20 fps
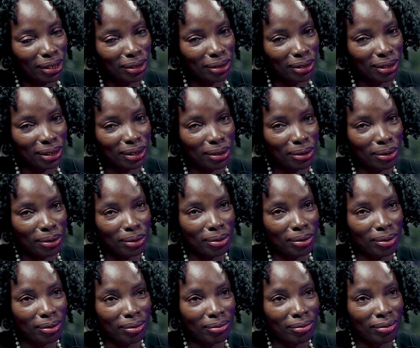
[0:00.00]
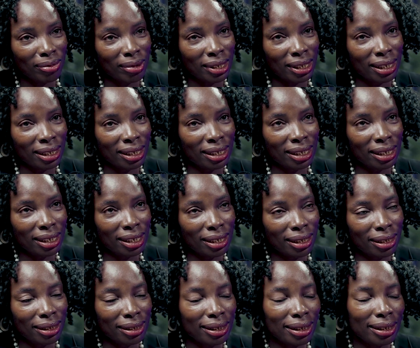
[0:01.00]
So
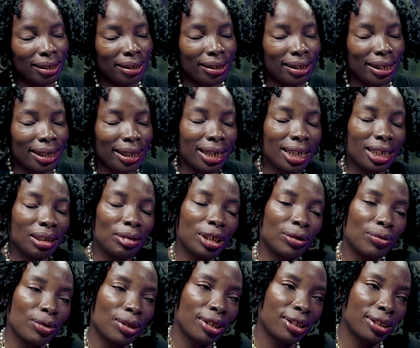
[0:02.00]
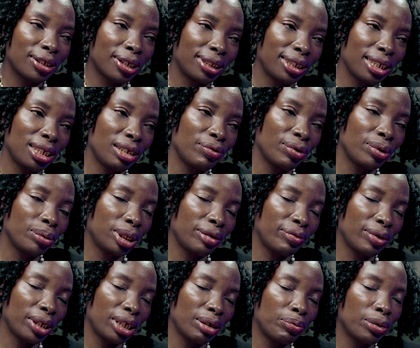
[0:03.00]
in alignment with the Sustainable
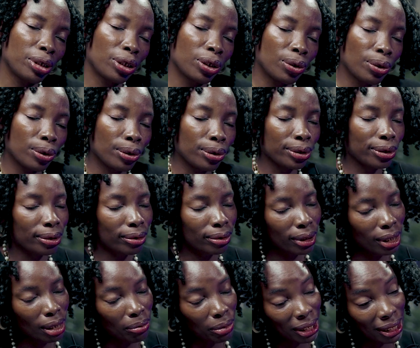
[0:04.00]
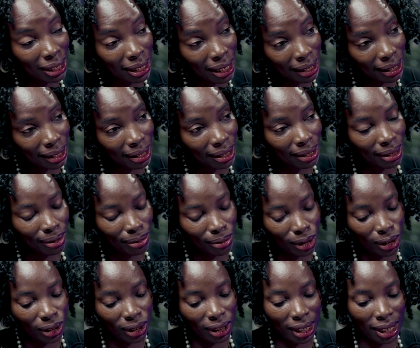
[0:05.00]
Development Goal number 6,
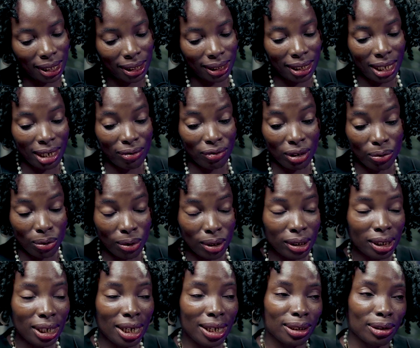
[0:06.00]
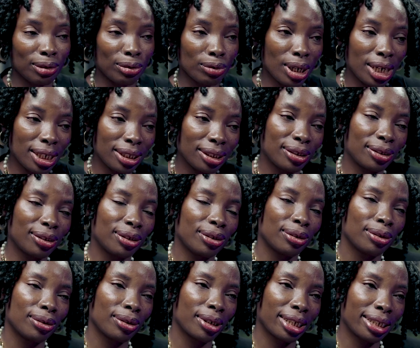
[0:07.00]
which says everyone has a right
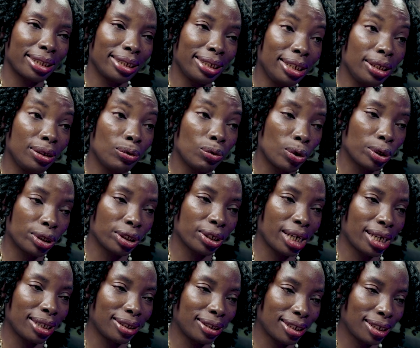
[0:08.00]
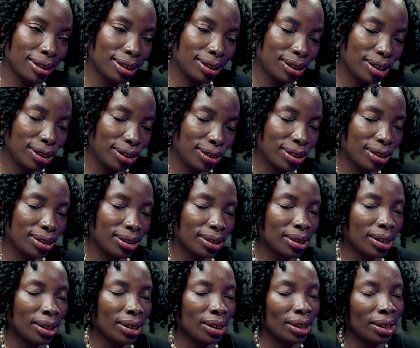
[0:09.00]
to clean water and sanitation
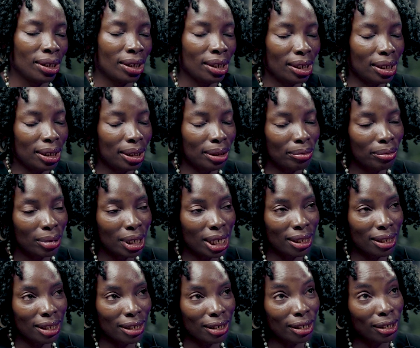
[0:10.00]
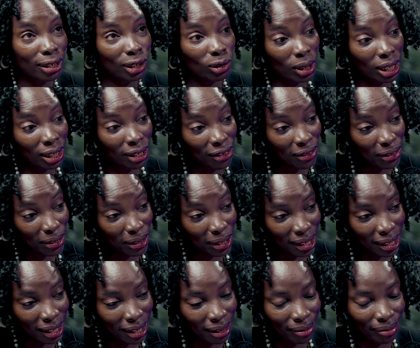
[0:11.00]
by the year
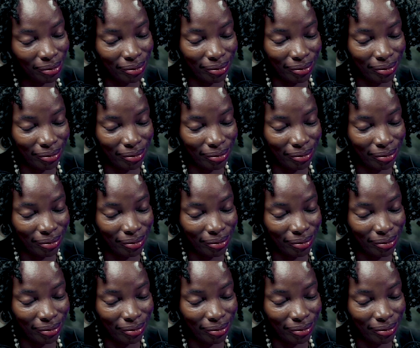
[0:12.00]
2030.